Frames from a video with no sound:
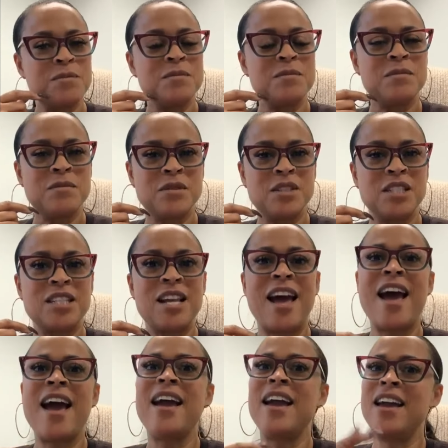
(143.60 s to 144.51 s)
I
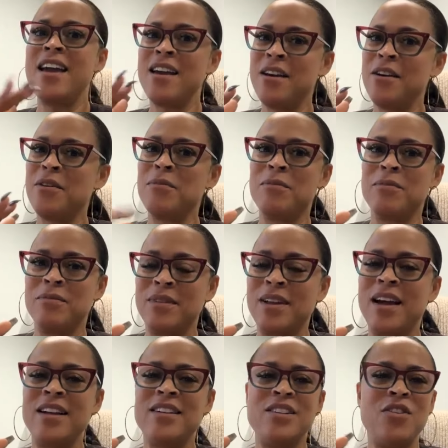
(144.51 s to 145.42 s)
am.
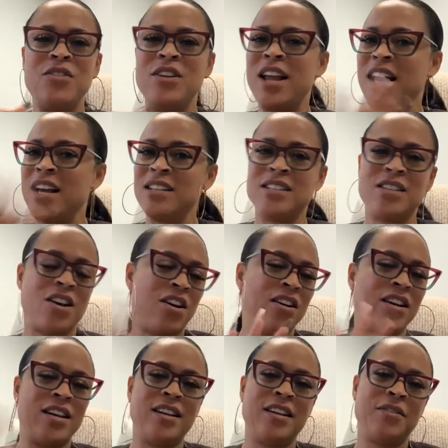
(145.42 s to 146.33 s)
I don't like
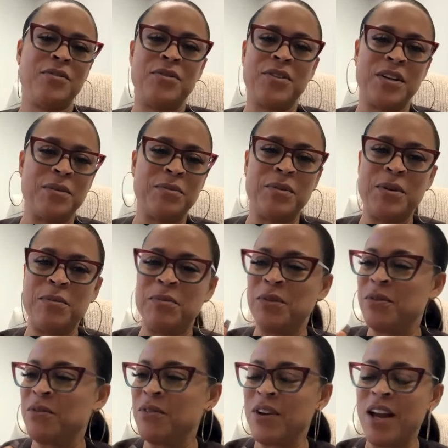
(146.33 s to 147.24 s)
talking in front of
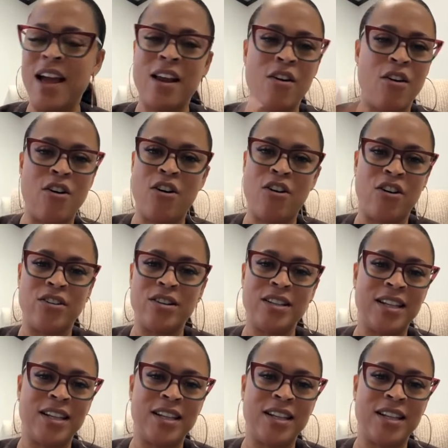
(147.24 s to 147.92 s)
people at all.